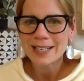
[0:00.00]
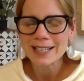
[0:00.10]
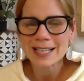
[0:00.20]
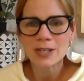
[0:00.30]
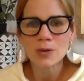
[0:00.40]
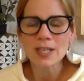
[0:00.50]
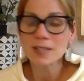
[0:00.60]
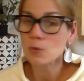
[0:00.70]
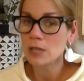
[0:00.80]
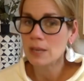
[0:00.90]
I know that's
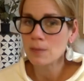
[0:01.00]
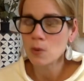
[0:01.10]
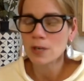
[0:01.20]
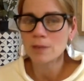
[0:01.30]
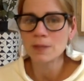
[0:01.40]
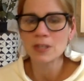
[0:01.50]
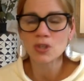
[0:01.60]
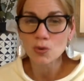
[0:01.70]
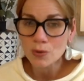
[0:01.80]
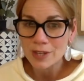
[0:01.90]
really important, but the
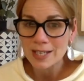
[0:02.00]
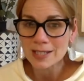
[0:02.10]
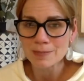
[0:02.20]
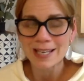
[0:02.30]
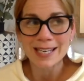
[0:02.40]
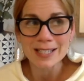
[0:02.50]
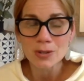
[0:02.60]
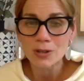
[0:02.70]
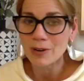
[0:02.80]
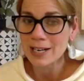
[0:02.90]
truth is my kids are
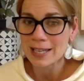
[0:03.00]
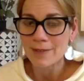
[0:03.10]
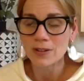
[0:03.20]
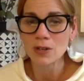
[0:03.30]
in grade 11.